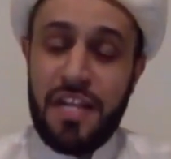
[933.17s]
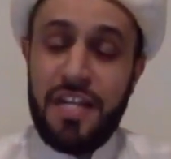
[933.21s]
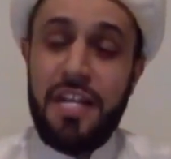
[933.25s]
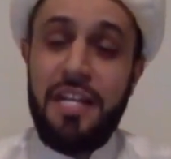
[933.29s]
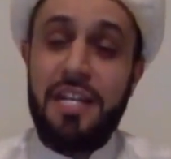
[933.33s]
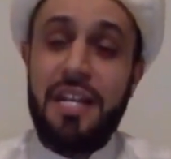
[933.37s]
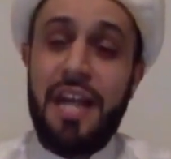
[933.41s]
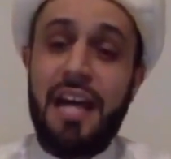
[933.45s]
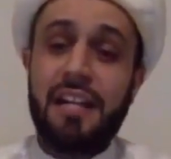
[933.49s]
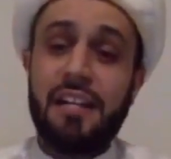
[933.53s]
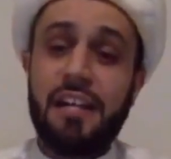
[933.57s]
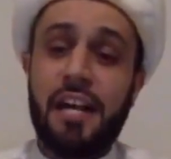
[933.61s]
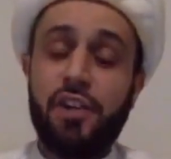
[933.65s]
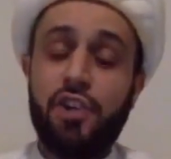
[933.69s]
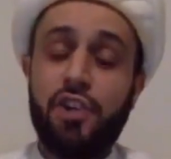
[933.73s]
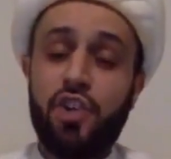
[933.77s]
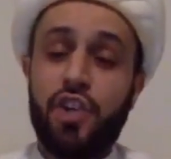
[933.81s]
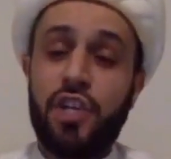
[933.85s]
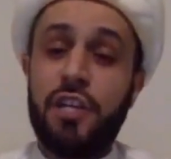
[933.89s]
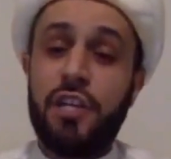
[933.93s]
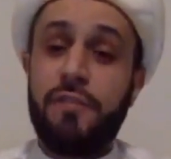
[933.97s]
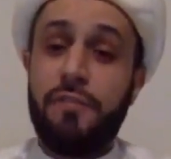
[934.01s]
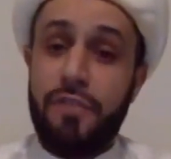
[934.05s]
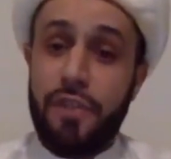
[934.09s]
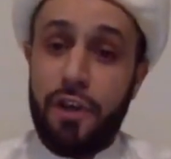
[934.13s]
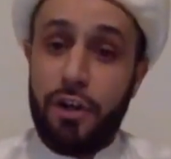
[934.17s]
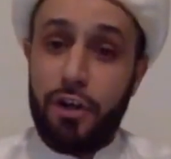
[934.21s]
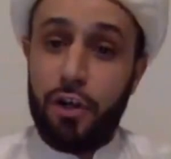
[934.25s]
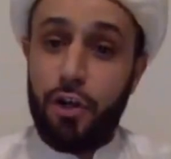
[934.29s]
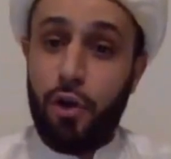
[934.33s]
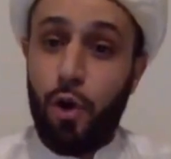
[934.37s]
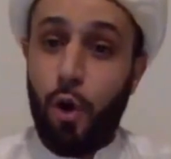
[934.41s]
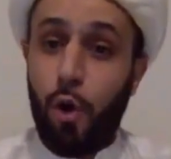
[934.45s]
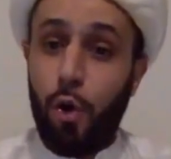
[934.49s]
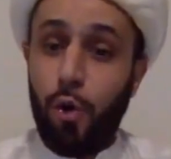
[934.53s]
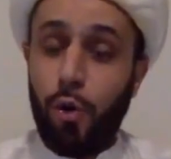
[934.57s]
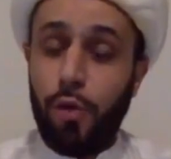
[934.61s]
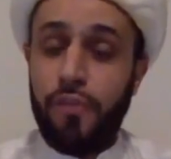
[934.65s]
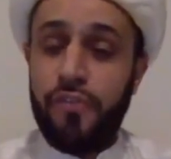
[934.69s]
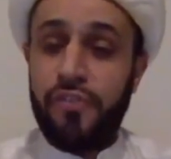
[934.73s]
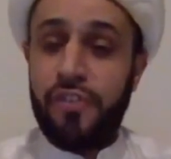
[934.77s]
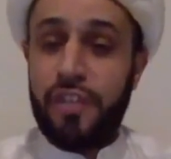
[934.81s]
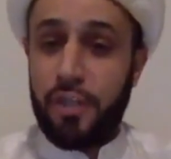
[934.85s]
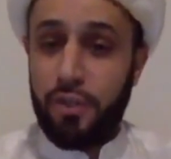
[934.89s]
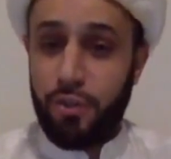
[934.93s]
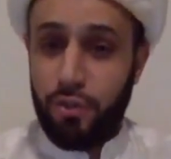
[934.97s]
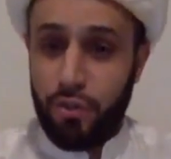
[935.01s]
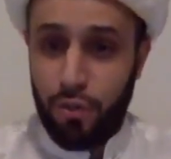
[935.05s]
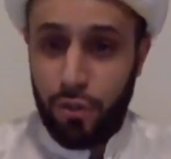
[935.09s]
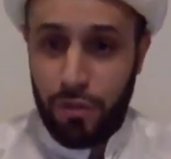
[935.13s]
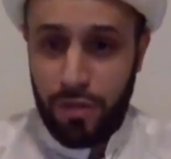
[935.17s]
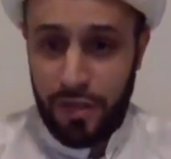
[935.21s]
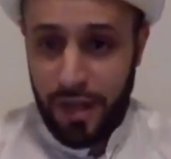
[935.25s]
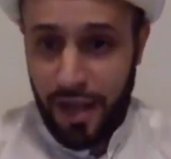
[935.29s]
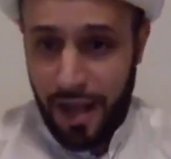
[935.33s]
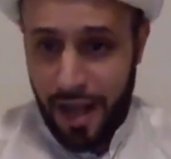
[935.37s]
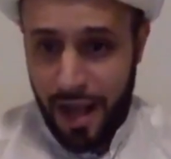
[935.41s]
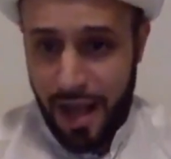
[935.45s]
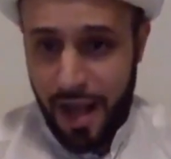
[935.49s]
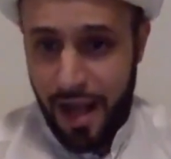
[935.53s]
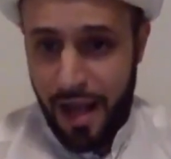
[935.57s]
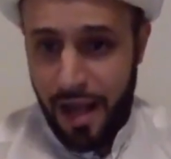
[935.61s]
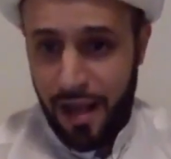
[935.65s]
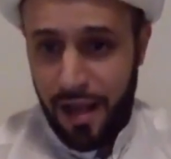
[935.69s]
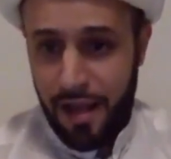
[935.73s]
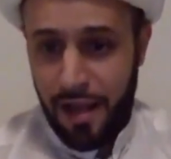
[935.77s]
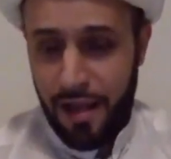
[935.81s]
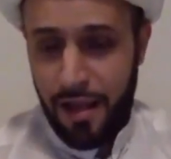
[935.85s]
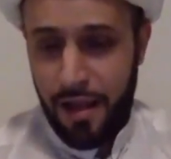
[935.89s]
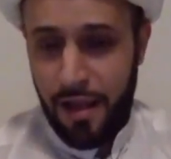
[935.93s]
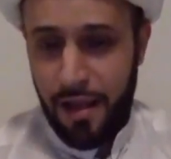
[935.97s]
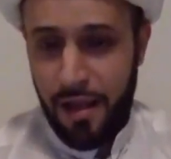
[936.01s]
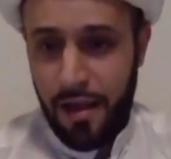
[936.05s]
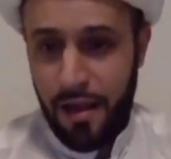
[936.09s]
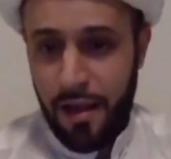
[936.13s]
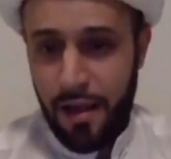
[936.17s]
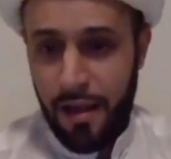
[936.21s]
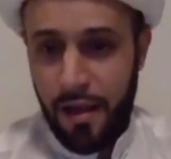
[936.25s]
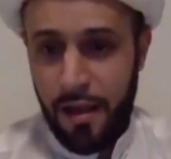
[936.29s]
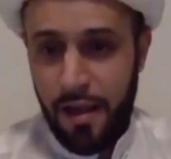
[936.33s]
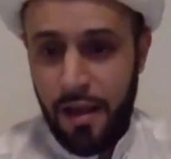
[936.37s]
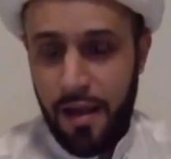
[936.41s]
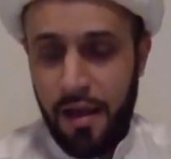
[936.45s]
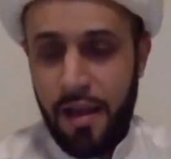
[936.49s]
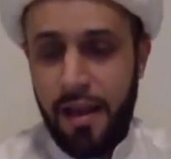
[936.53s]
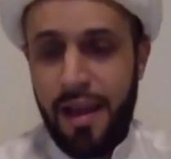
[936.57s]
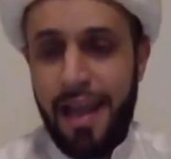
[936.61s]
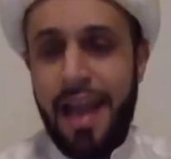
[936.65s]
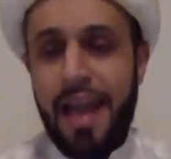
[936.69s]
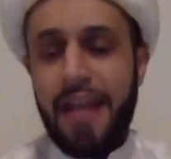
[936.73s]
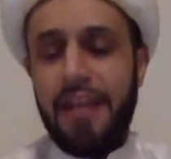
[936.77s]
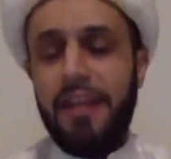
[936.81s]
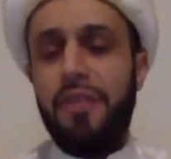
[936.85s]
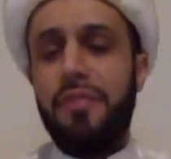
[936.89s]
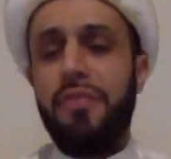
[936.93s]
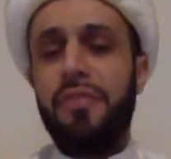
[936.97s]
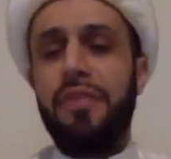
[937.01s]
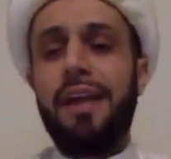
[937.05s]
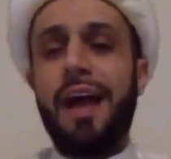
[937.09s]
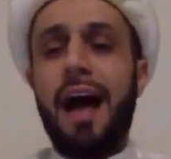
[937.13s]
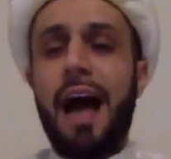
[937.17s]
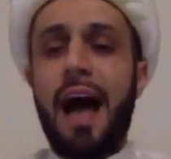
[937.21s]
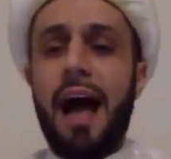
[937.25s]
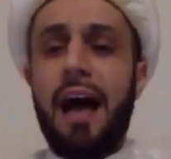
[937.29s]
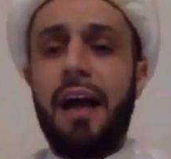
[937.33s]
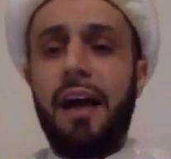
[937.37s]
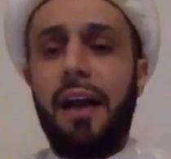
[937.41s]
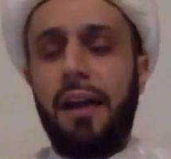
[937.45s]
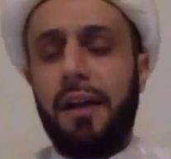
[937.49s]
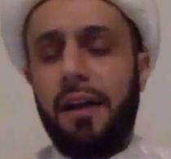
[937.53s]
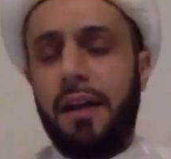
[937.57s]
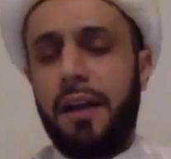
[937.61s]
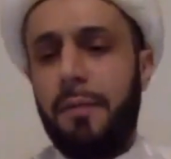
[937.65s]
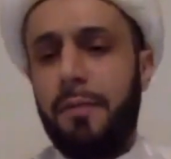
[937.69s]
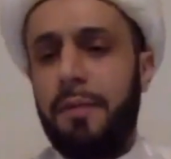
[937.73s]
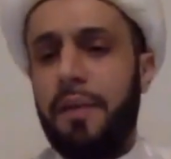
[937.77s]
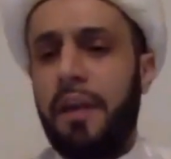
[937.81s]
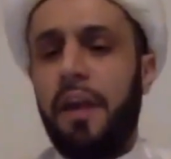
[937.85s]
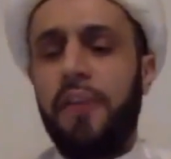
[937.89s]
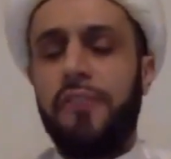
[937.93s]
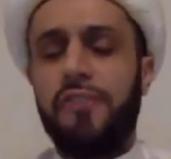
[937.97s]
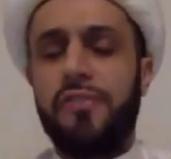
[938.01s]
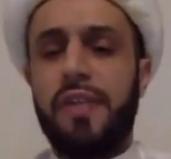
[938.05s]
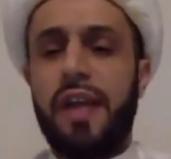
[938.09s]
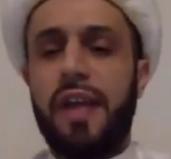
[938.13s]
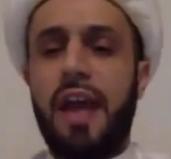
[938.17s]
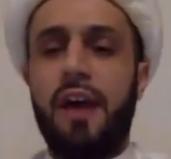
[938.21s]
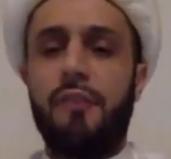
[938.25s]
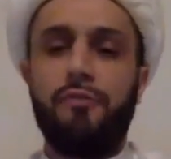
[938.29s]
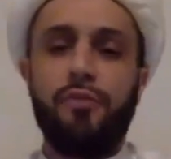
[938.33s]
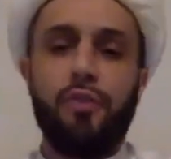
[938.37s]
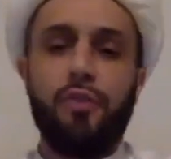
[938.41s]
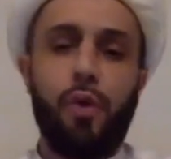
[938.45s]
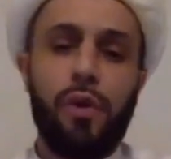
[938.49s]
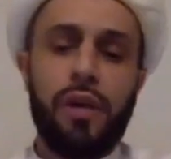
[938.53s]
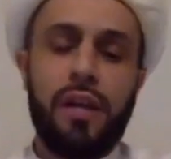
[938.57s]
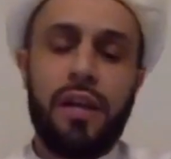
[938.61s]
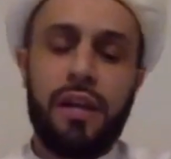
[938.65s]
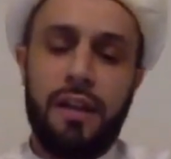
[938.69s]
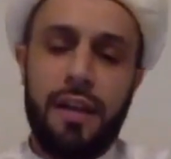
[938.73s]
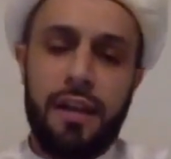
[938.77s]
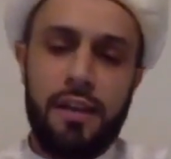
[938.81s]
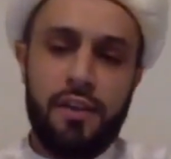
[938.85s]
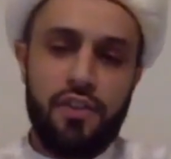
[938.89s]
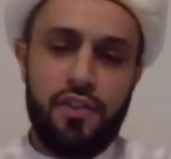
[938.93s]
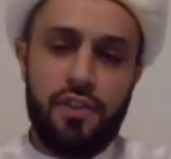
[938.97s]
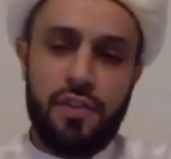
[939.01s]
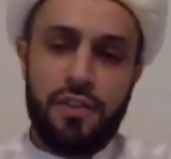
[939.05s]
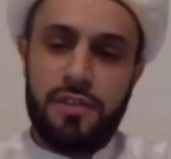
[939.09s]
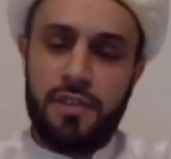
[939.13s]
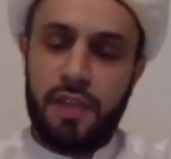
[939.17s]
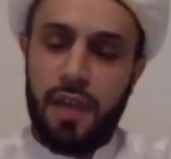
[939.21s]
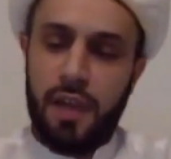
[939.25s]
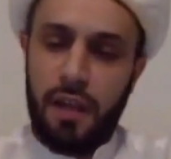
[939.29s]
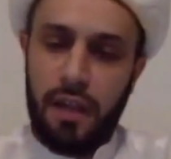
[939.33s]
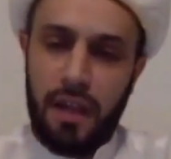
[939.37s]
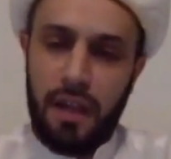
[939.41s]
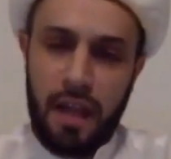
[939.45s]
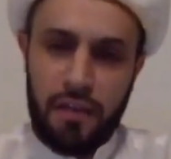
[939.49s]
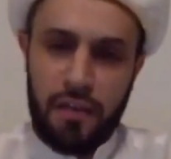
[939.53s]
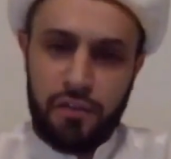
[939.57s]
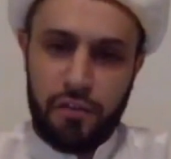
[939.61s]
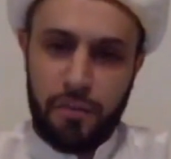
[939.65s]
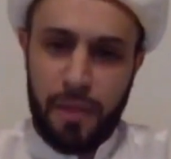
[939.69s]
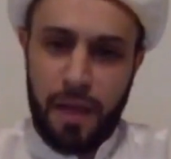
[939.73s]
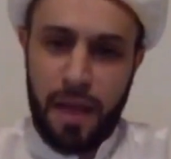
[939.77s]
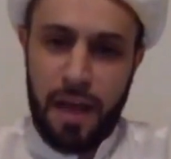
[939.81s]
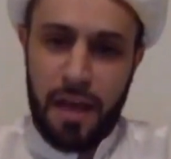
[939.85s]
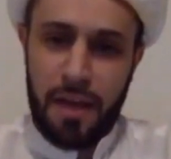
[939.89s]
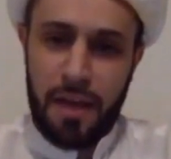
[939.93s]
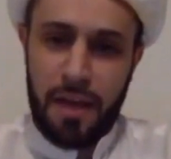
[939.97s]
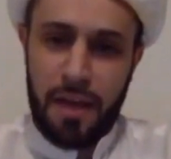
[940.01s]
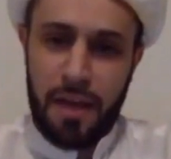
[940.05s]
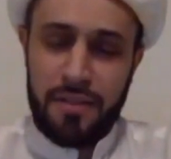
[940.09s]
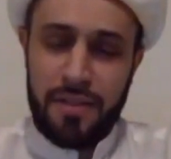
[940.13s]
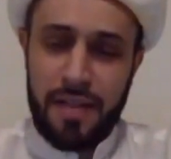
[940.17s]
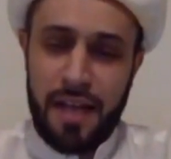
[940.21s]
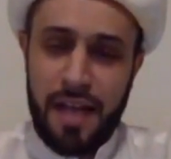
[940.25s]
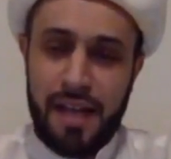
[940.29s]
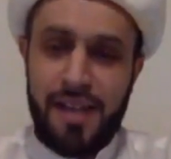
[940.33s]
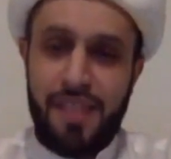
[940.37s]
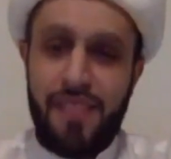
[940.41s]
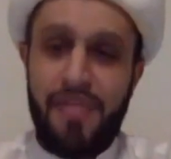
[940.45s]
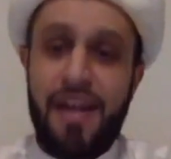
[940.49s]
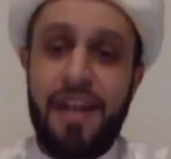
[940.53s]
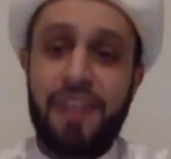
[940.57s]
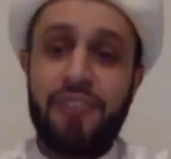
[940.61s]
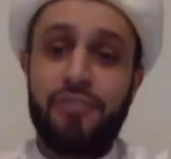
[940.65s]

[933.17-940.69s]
They did not achieve their goals in dunya and in the akhirah because they have no connection to Allah subhanahu wa ta'ala.